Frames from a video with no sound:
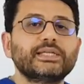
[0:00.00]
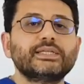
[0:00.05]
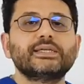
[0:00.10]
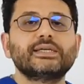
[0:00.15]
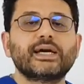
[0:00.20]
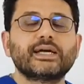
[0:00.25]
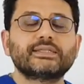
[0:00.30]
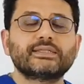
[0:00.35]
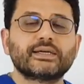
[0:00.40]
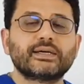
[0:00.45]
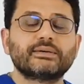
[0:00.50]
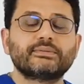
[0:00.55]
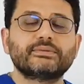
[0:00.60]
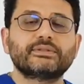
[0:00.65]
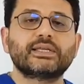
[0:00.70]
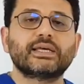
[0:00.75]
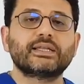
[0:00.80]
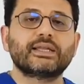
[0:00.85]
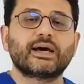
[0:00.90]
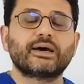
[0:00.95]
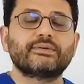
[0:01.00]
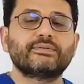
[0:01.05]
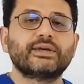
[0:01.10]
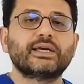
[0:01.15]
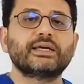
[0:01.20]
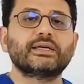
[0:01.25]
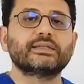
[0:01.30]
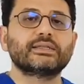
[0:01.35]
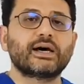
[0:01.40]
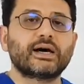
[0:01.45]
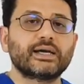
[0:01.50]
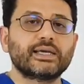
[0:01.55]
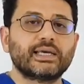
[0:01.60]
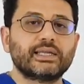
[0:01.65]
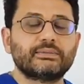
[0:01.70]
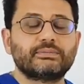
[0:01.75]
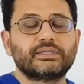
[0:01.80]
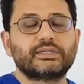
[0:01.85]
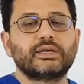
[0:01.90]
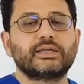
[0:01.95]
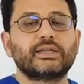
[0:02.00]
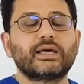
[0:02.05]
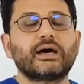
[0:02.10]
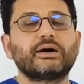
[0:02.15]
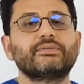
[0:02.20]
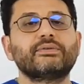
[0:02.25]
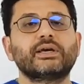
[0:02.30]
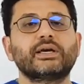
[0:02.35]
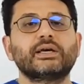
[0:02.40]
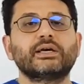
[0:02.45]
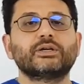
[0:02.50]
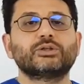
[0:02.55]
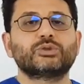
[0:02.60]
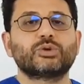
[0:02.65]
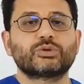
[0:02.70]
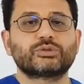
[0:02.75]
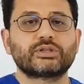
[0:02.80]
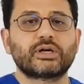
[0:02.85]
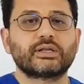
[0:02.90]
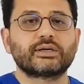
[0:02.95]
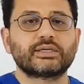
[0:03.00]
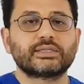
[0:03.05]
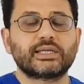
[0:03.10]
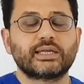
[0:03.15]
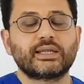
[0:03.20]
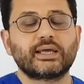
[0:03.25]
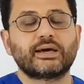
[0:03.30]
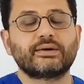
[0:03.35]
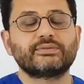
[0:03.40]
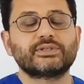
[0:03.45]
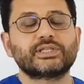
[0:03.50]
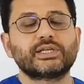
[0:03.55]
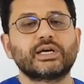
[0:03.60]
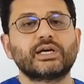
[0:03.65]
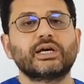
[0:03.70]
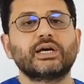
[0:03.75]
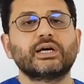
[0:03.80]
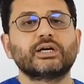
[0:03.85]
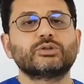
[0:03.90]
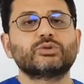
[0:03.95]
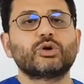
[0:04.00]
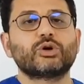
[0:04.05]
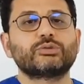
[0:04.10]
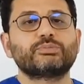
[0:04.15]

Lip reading: Another new treatment is shock wave therapy. It has been used in the medical